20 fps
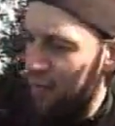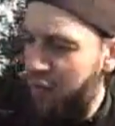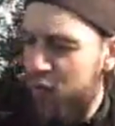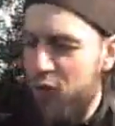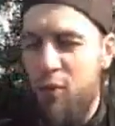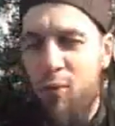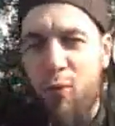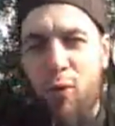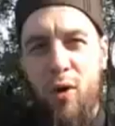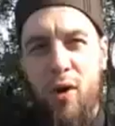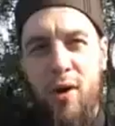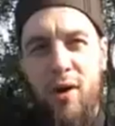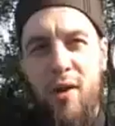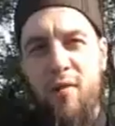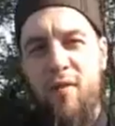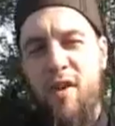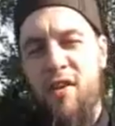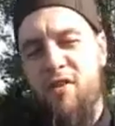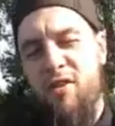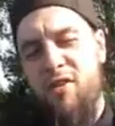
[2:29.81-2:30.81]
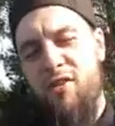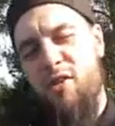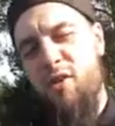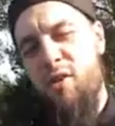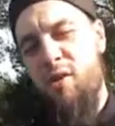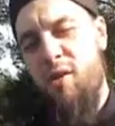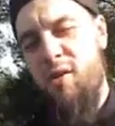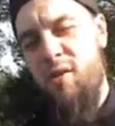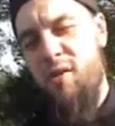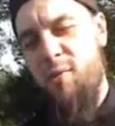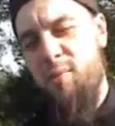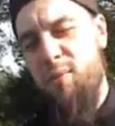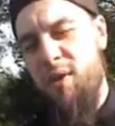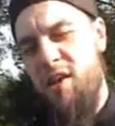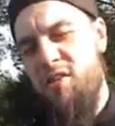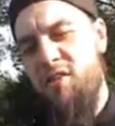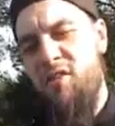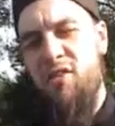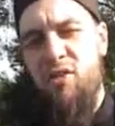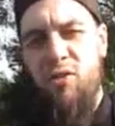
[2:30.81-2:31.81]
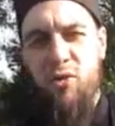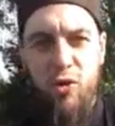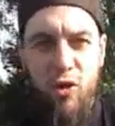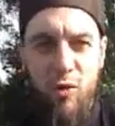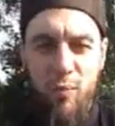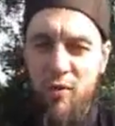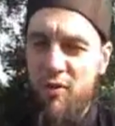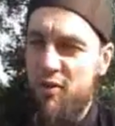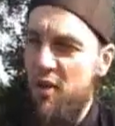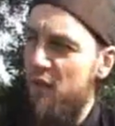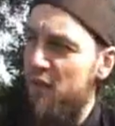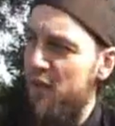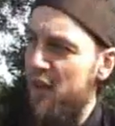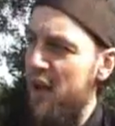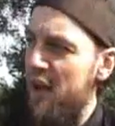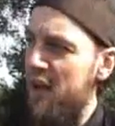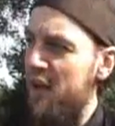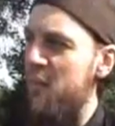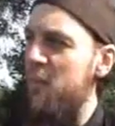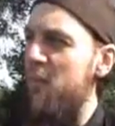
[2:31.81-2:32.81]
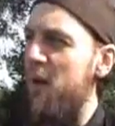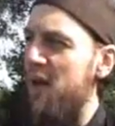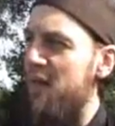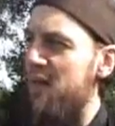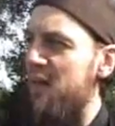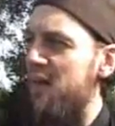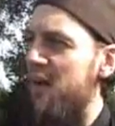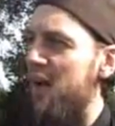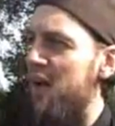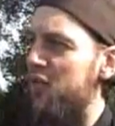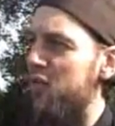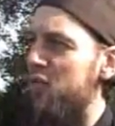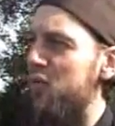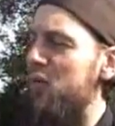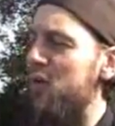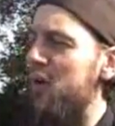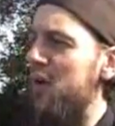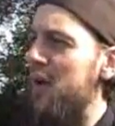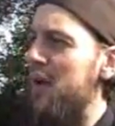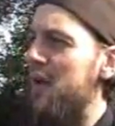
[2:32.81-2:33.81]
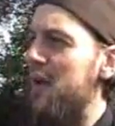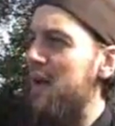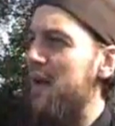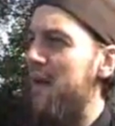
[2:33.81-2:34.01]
a few more visits to places in Europe and stuff like that, came back to Glasgow